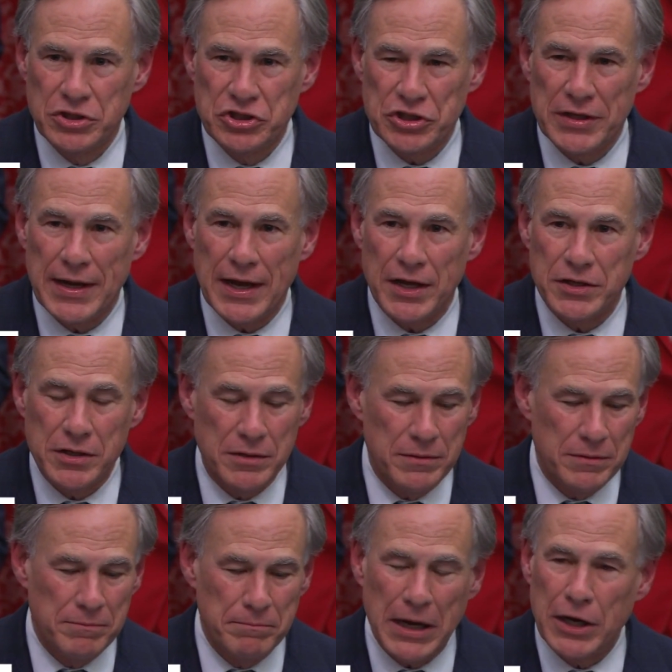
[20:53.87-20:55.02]
sent out
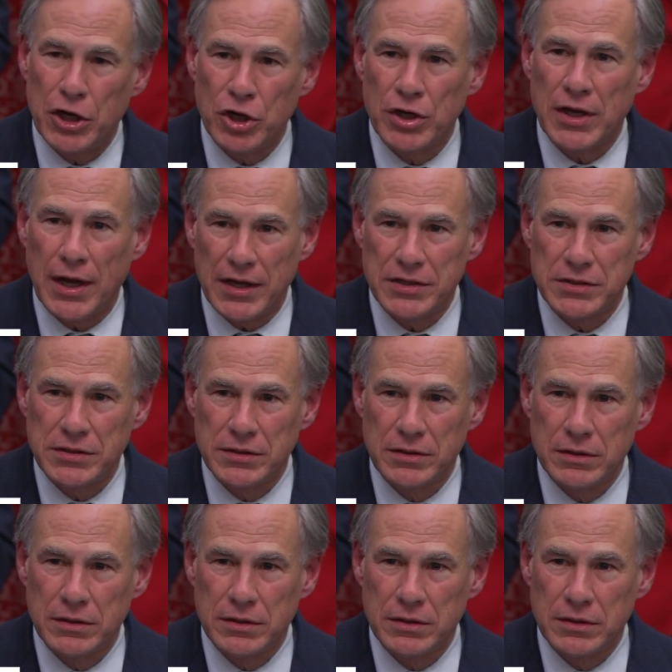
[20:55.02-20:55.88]
by ERCOT.